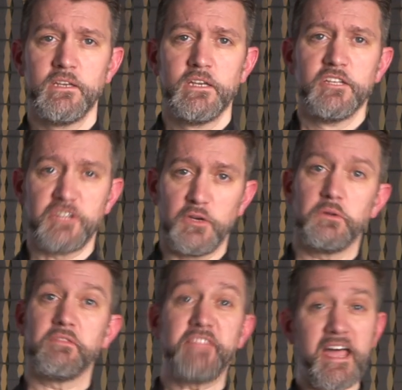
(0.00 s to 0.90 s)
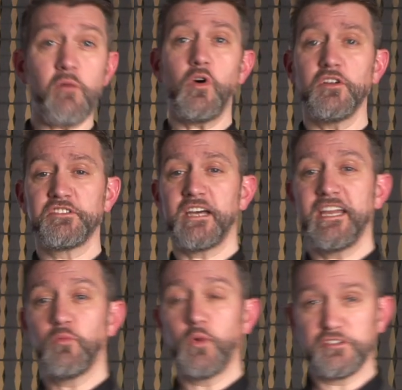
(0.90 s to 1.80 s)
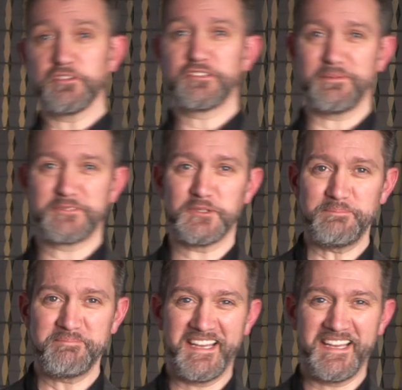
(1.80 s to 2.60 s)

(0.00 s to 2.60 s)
So that was a whistle-stop tour